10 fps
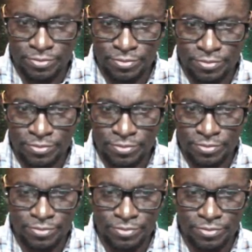
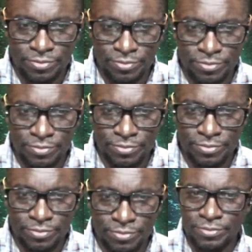
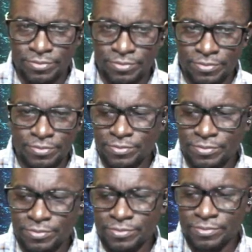
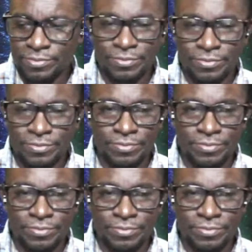Nothing is said.